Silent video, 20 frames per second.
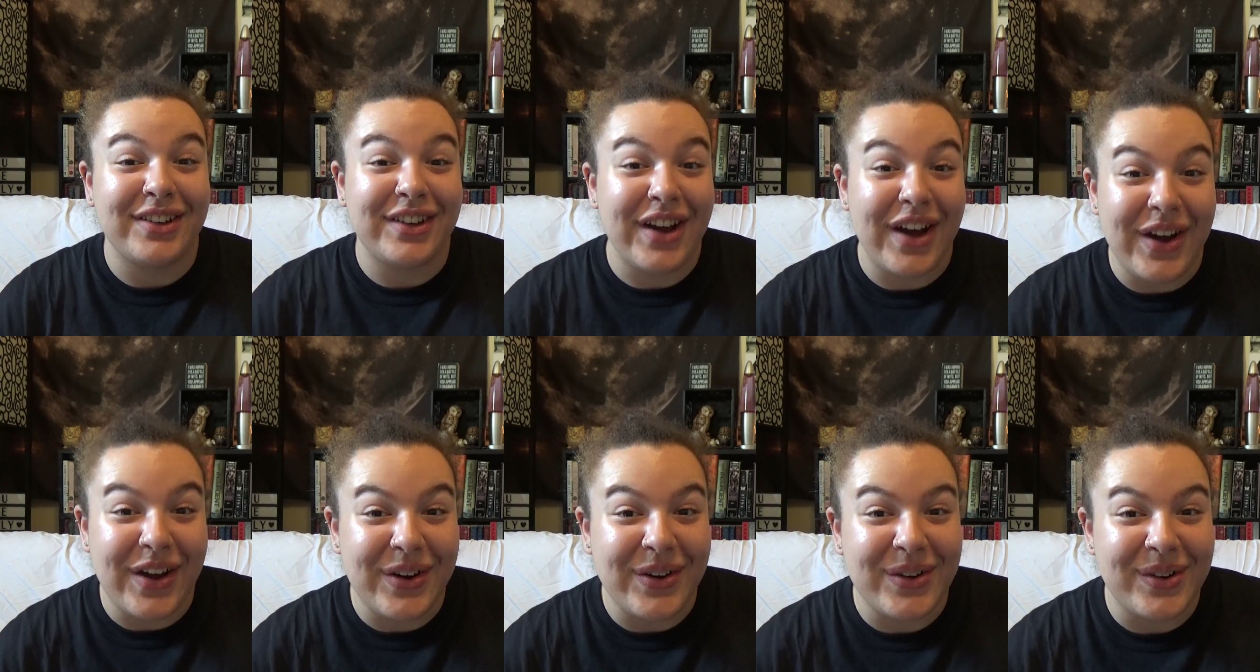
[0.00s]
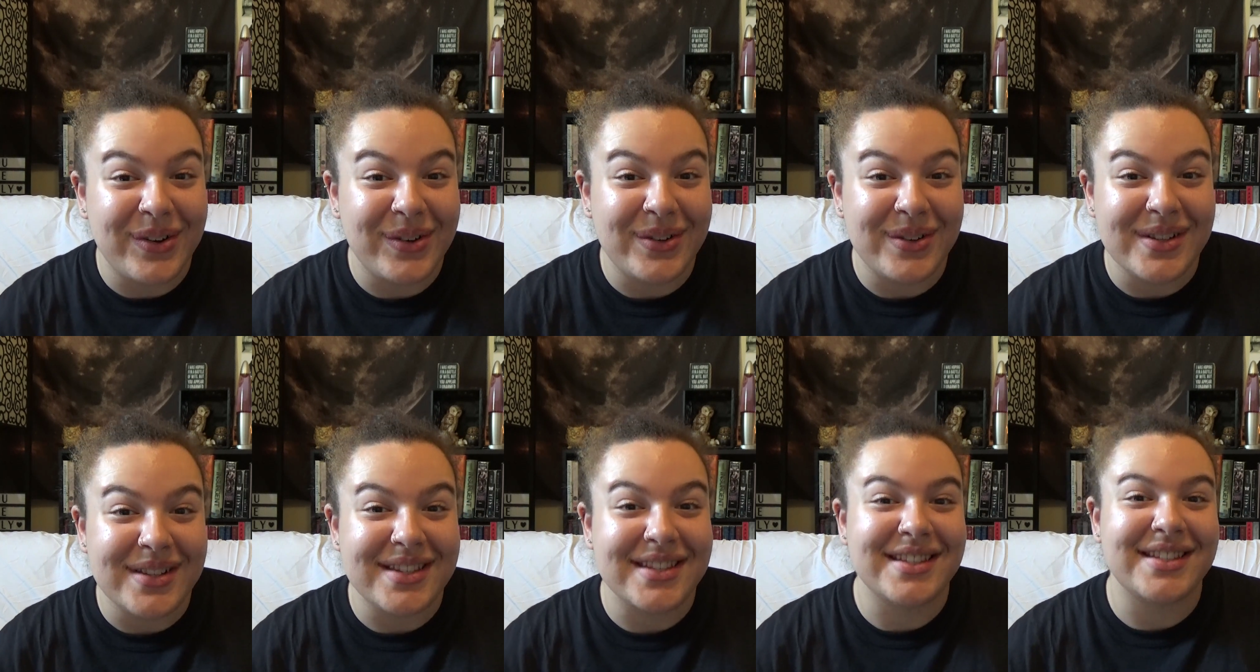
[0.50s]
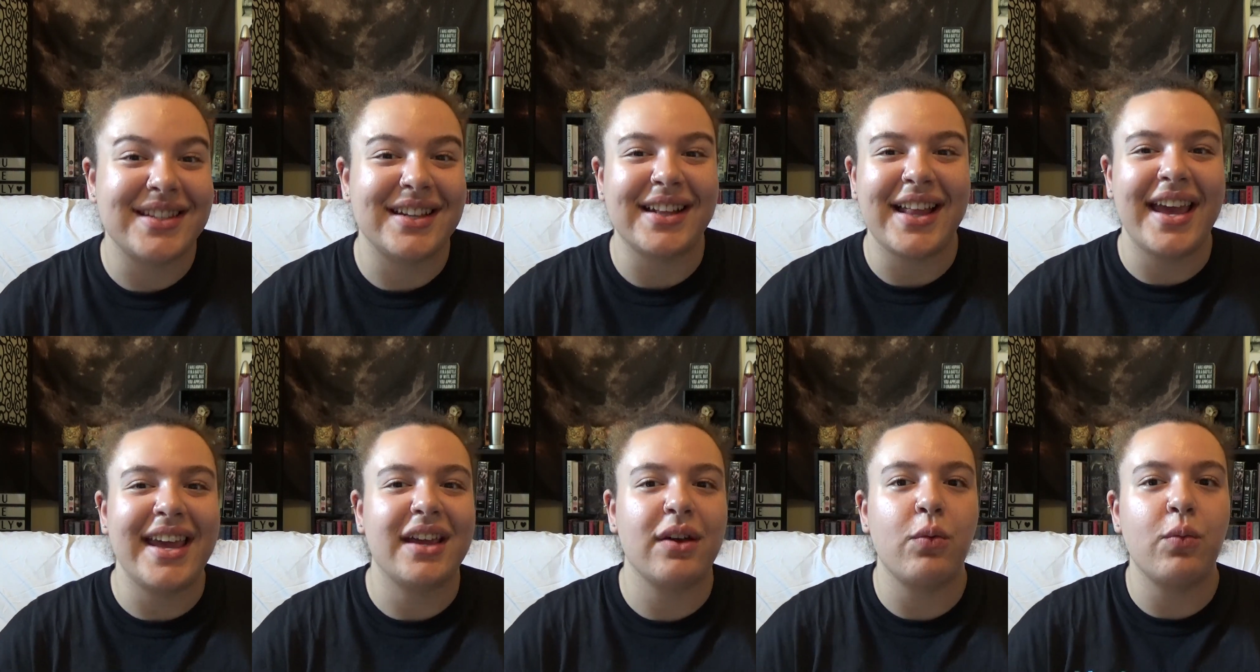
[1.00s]
Ghosts. So,
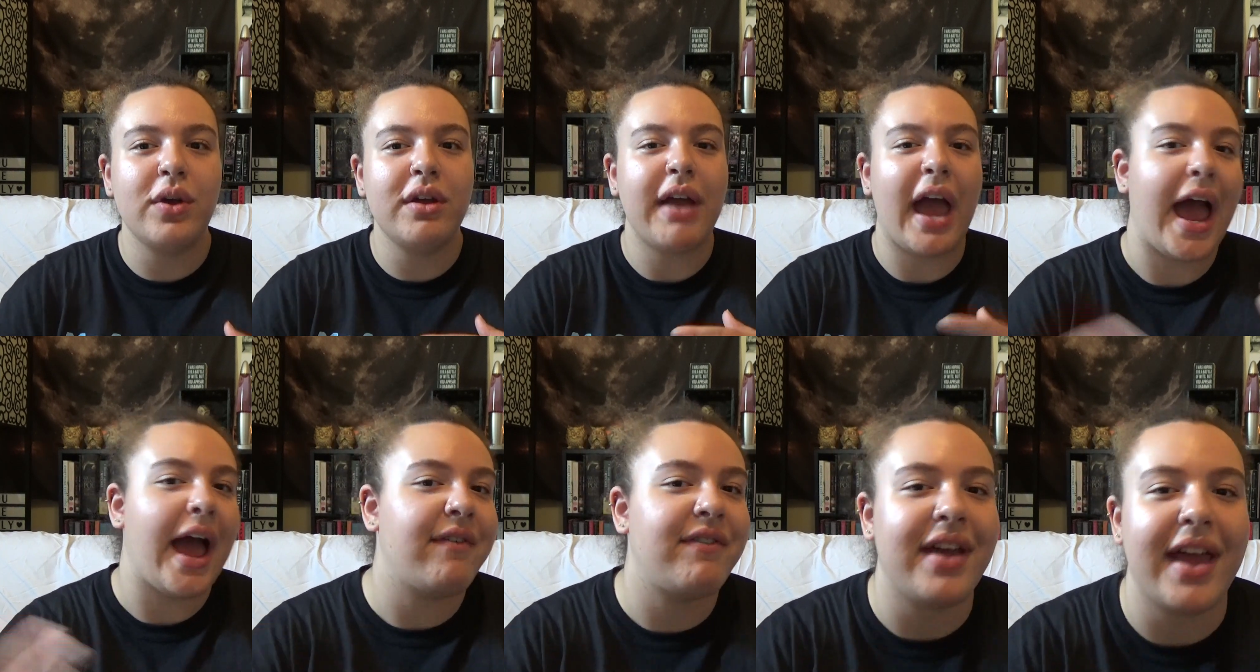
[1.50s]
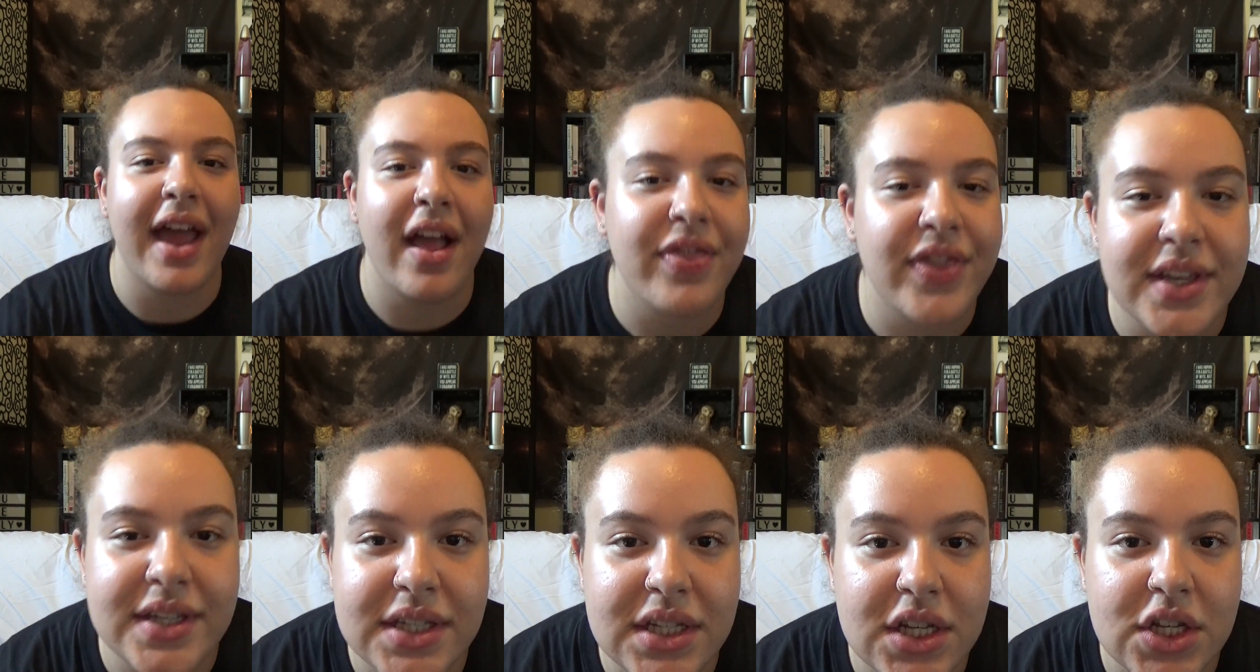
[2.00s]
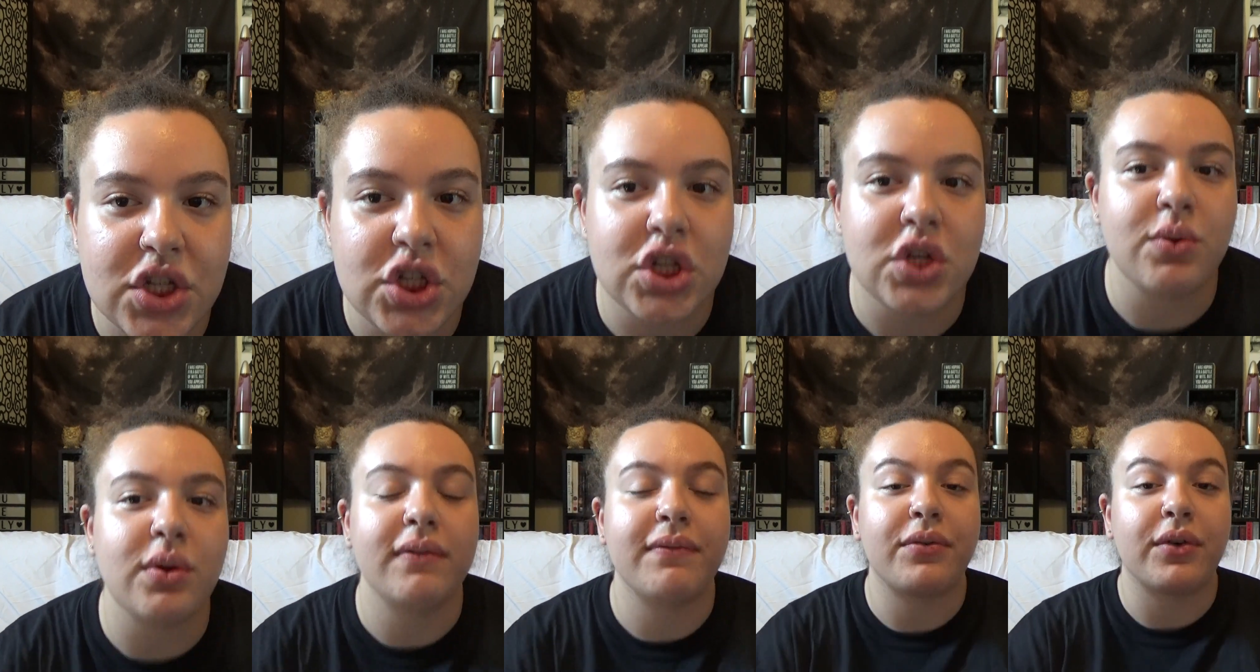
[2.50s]
like, we haven't had this
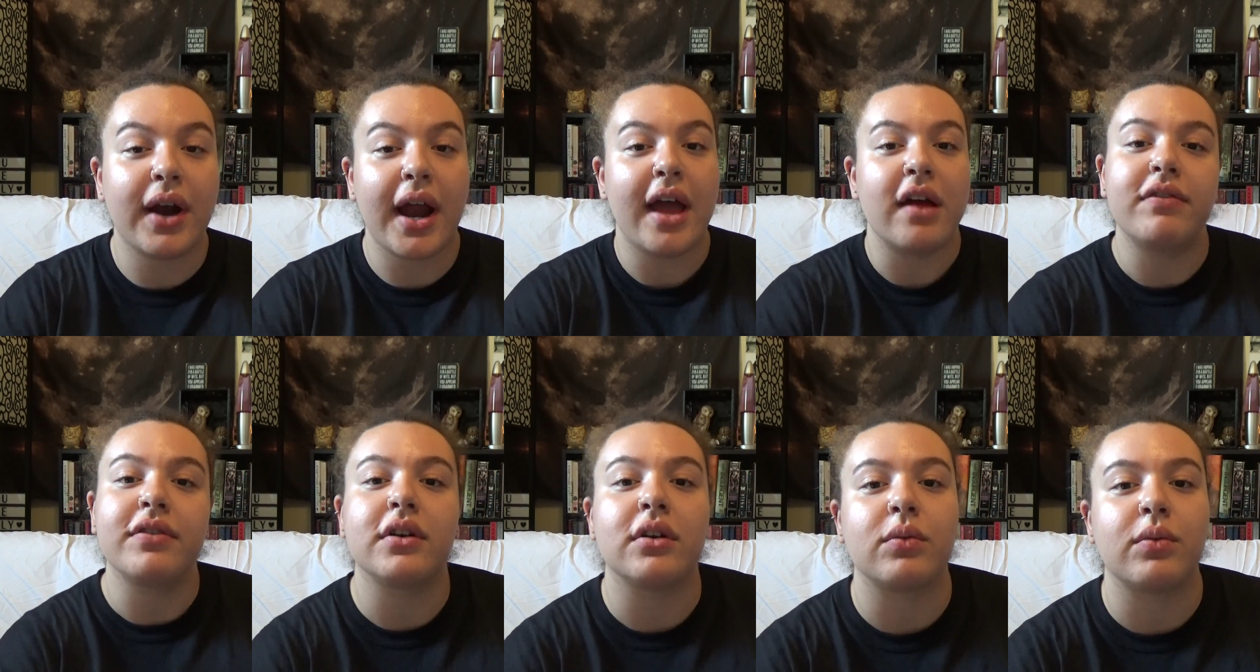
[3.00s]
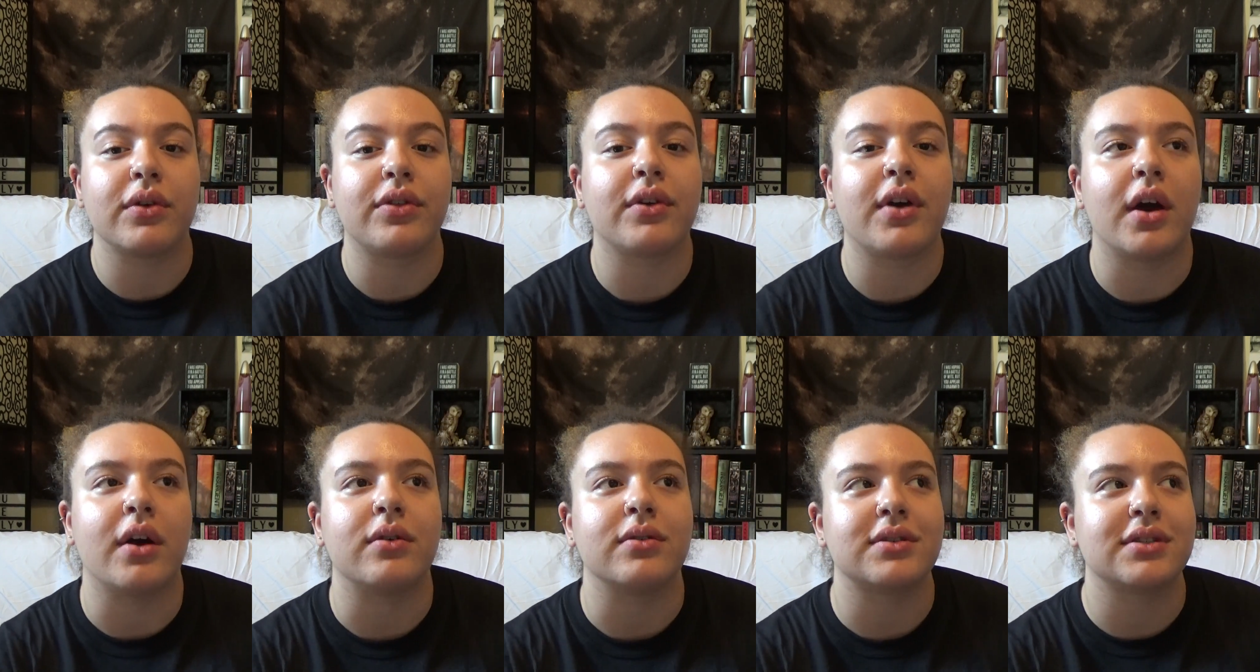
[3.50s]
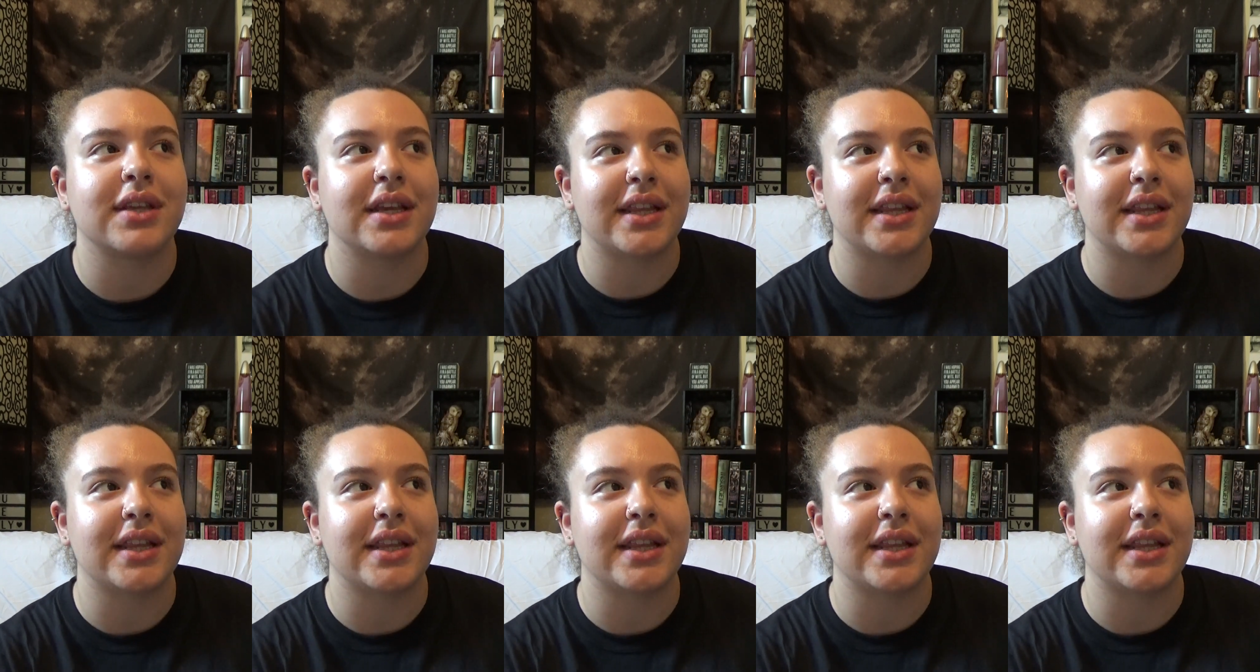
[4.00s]
issue in forever with ghosts.